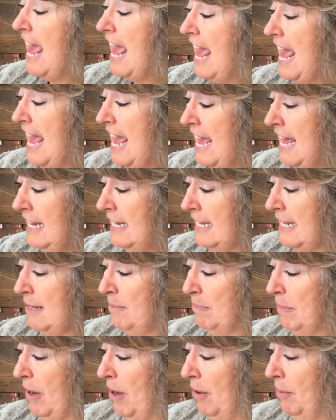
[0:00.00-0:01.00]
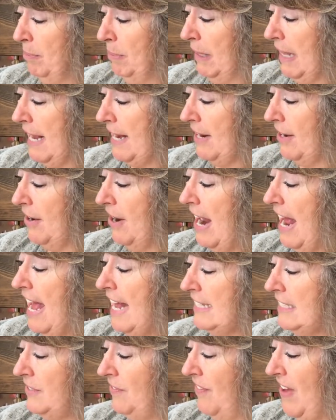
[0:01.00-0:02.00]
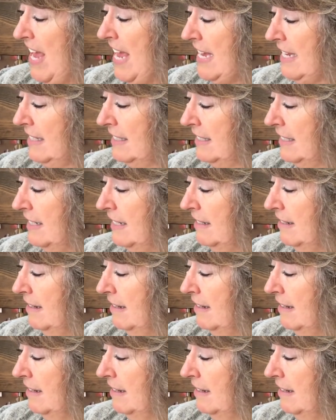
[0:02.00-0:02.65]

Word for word: any ball player has faced.